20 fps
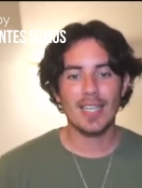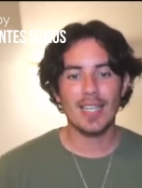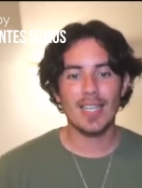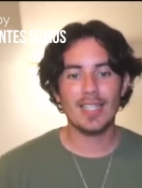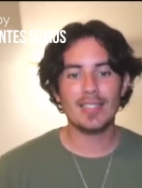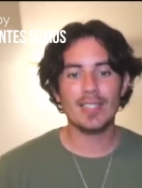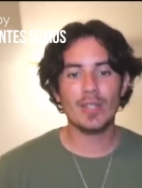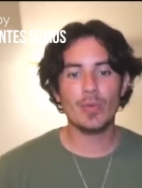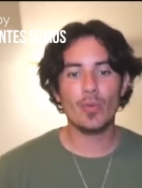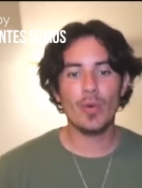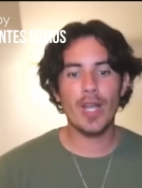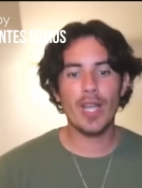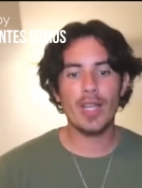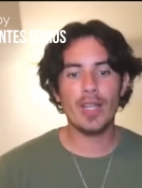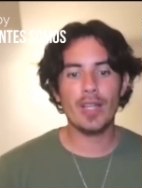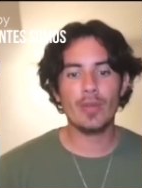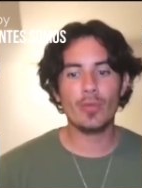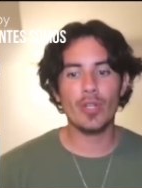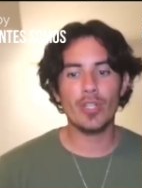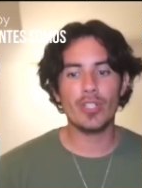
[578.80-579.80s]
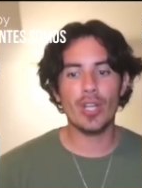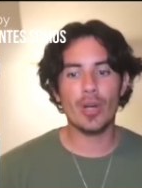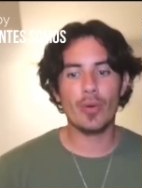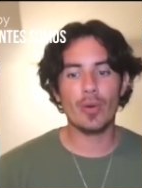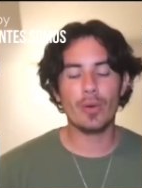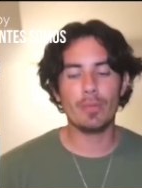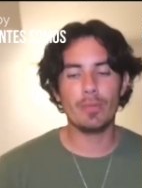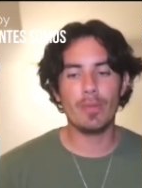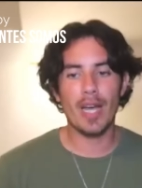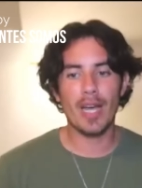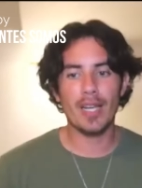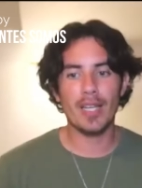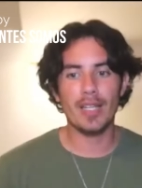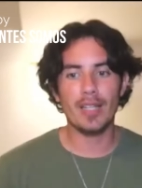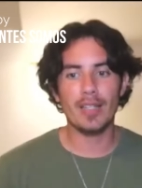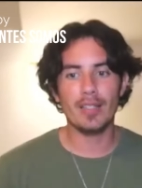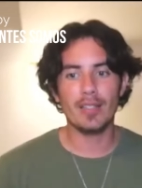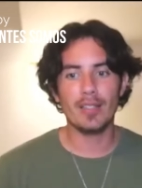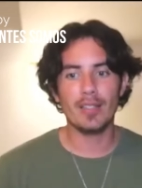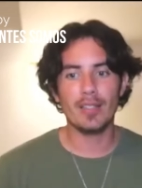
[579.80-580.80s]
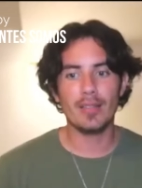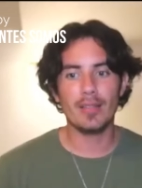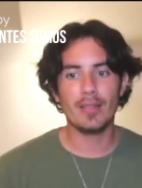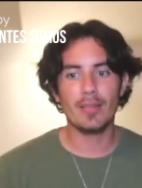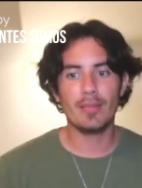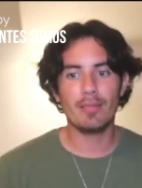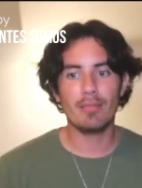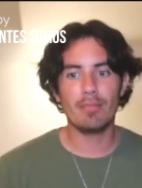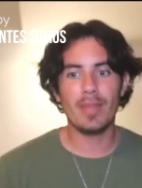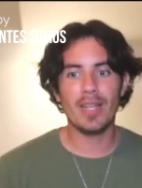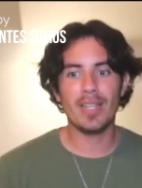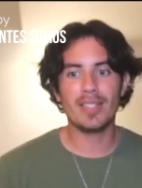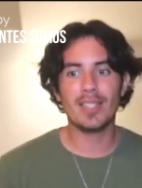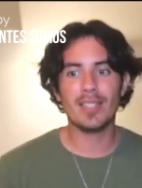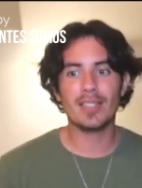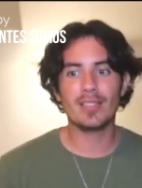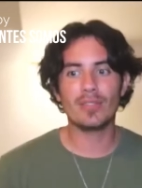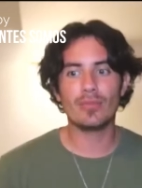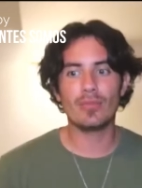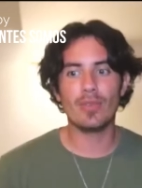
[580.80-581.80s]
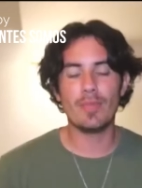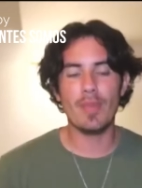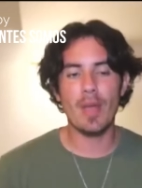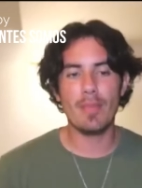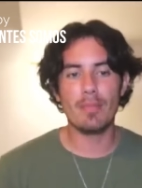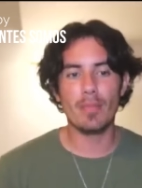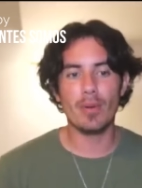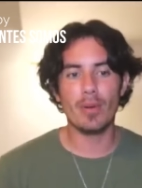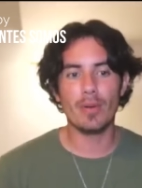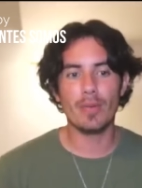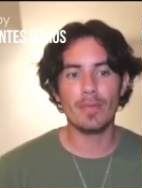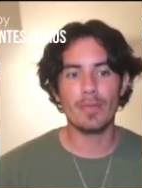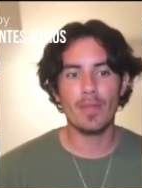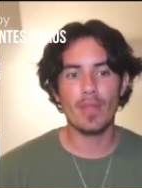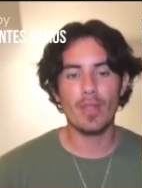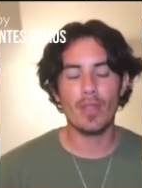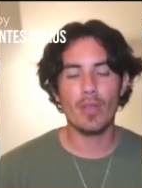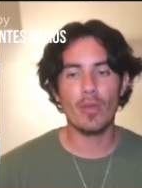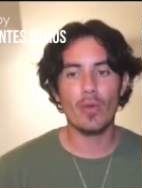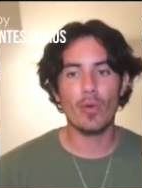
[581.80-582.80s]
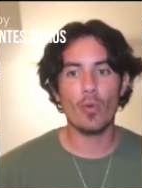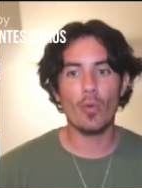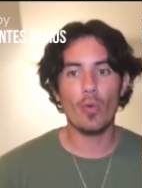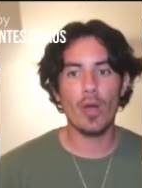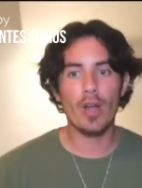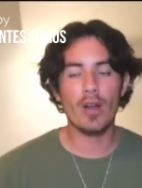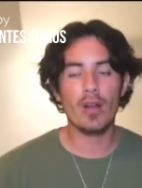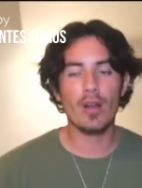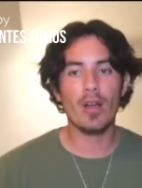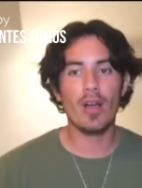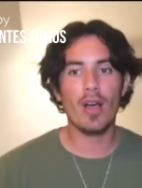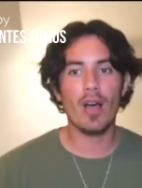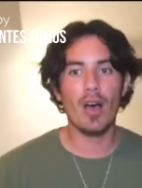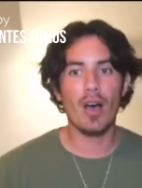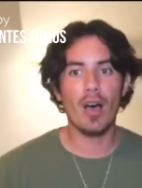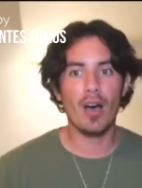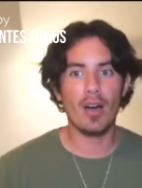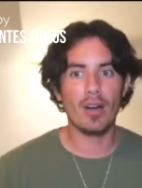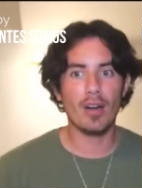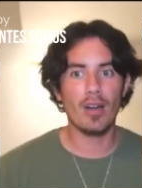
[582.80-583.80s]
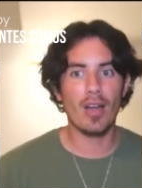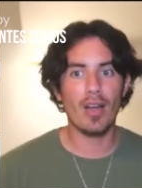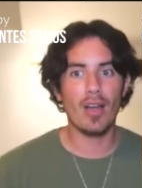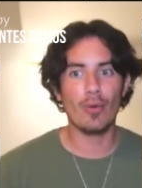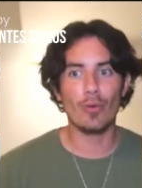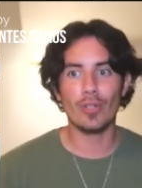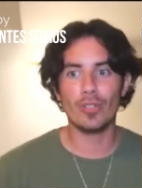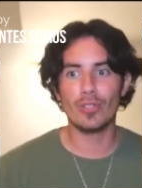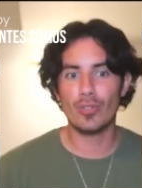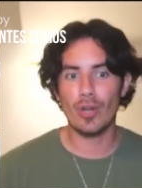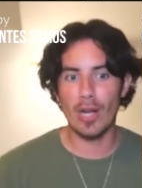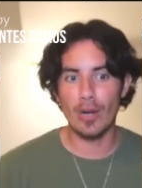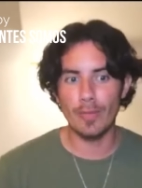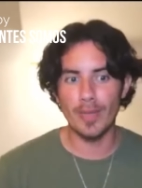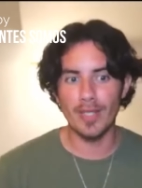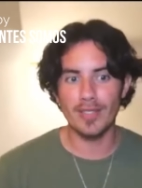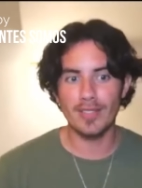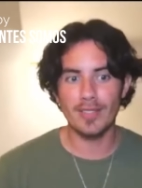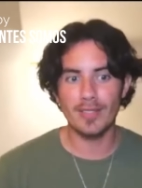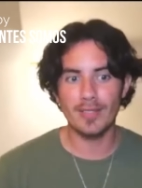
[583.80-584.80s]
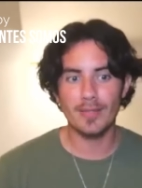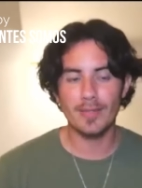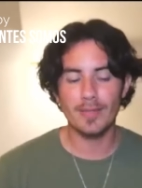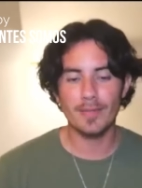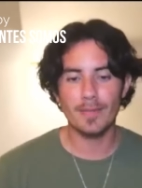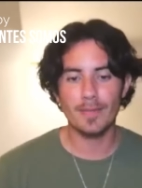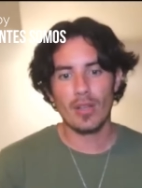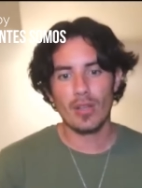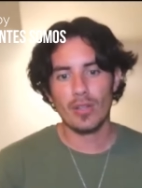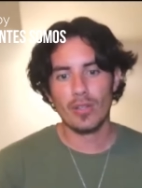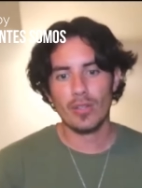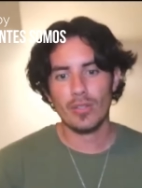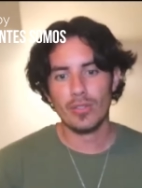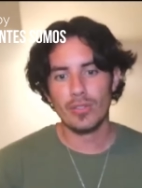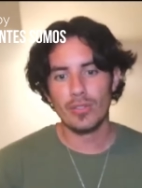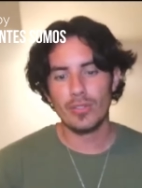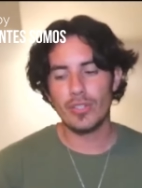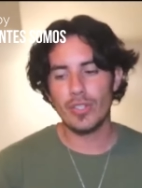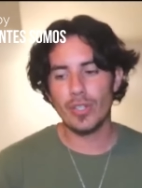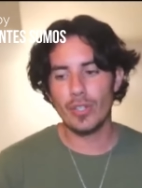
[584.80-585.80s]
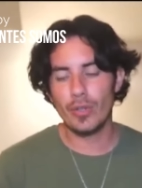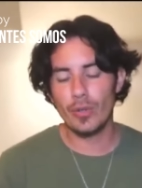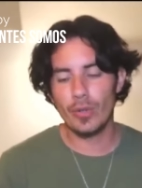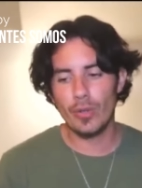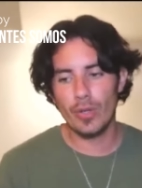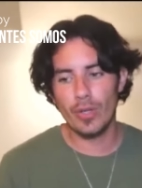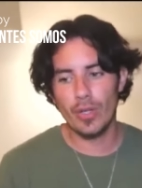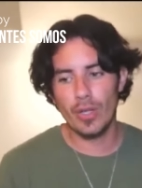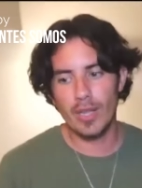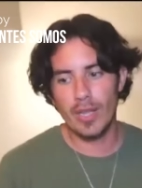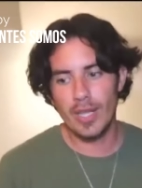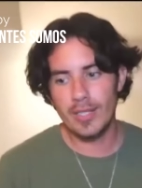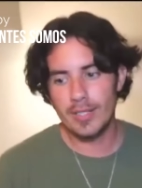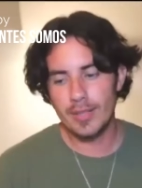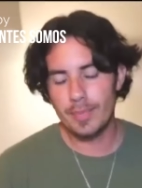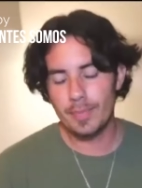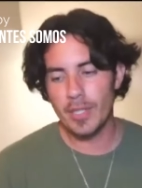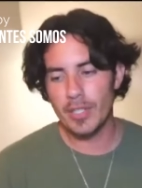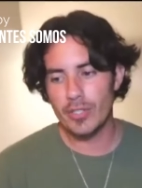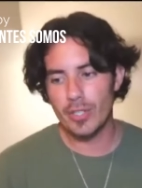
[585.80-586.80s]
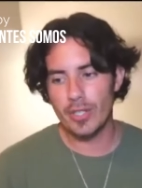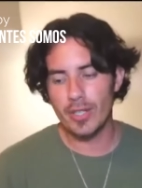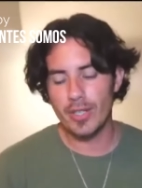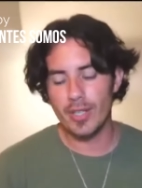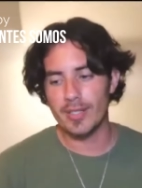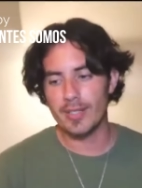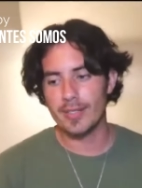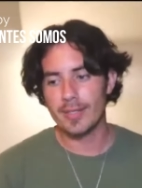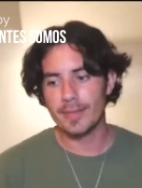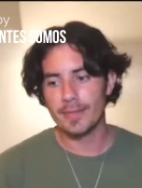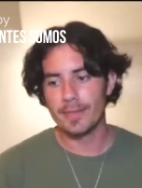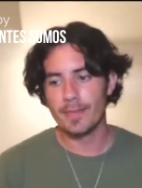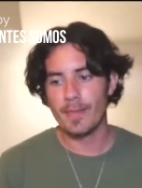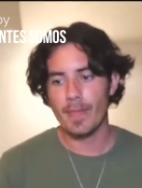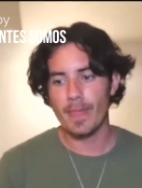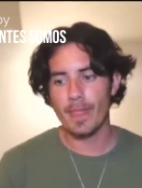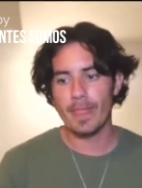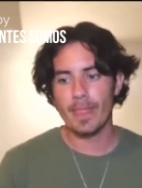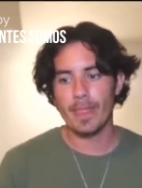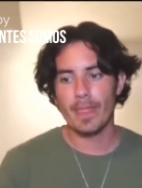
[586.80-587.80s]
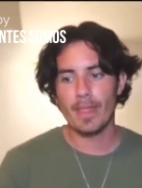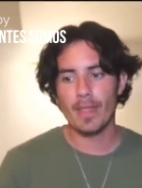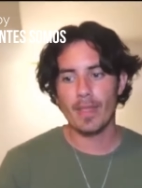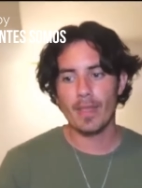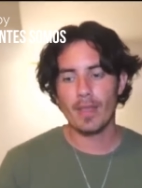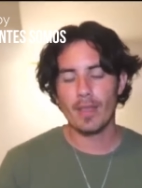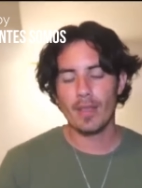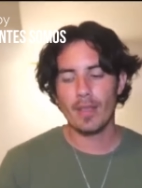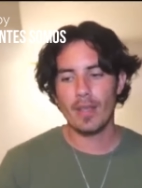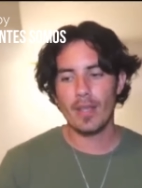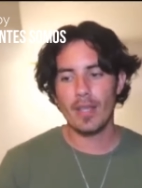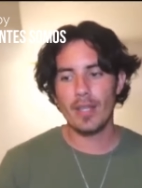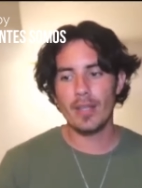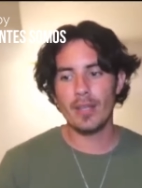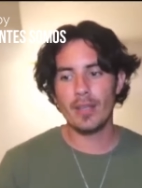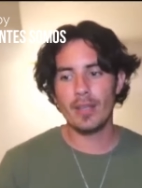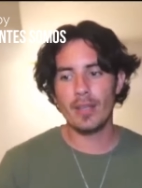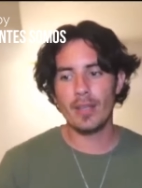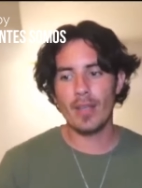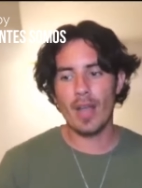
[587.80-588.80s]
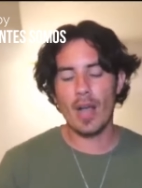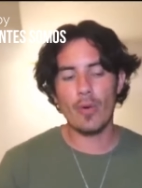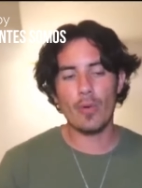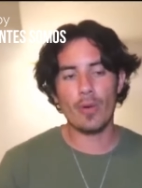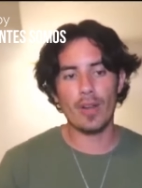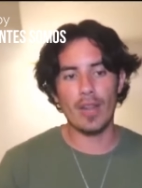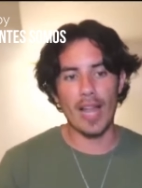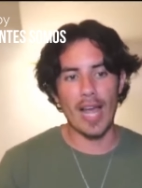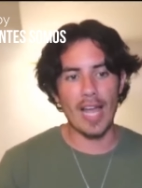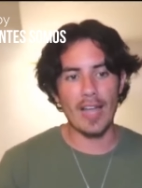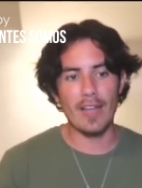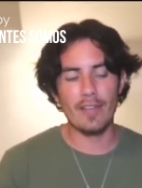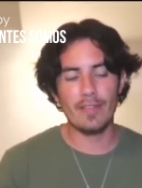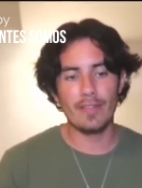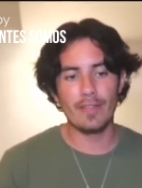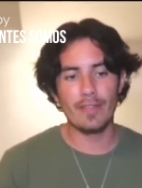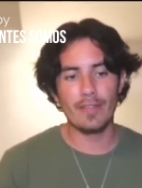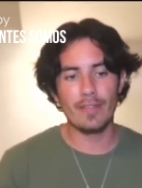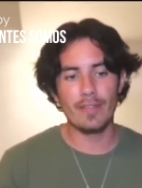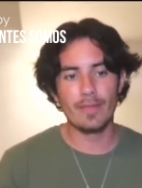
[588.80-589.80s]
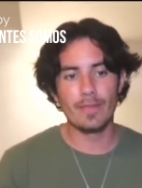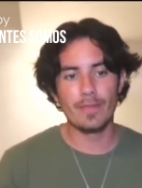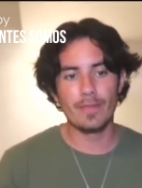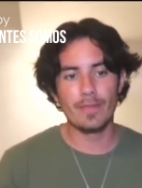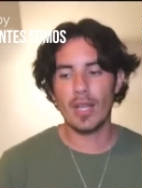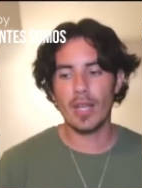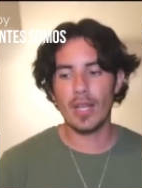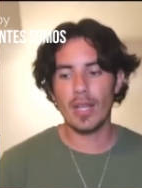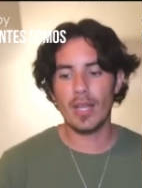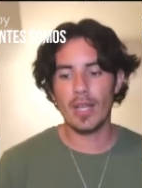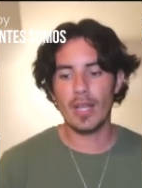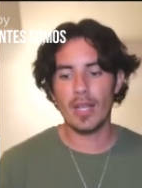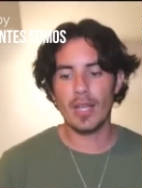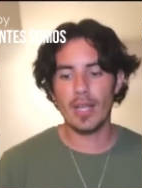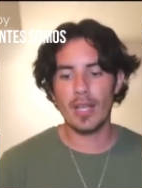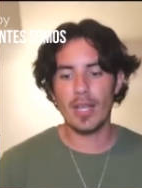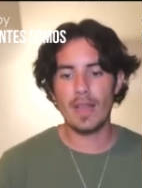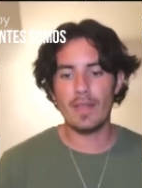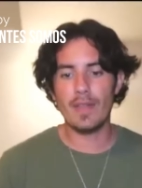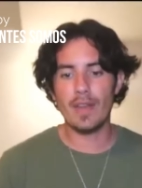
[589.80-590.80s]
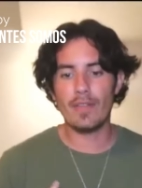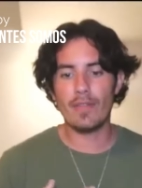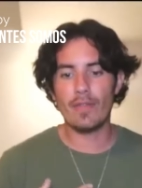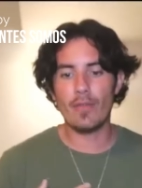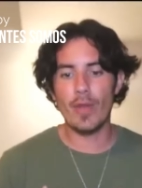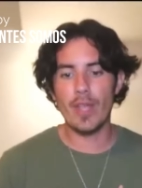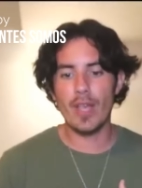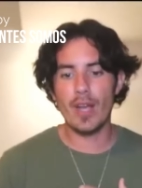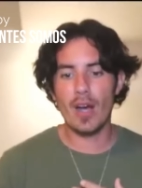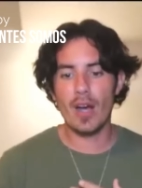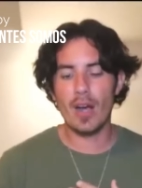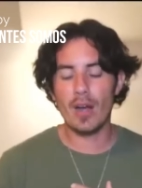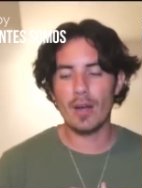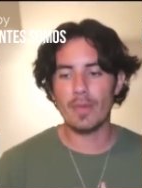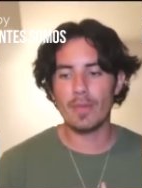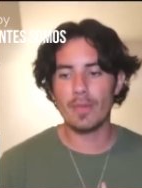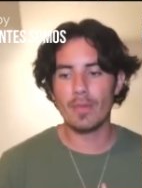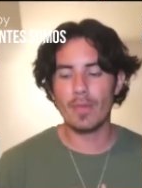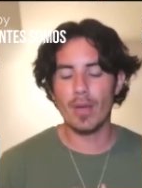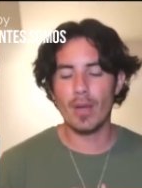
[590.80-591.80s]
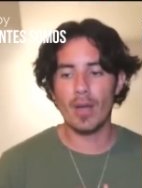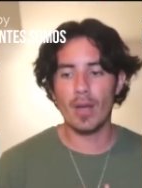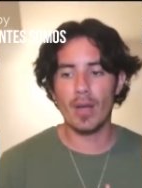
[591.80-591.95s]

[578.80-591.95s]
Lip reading: it's a way in which our body makes us remember where are our traumas. So let's picture this. In our life, even if we are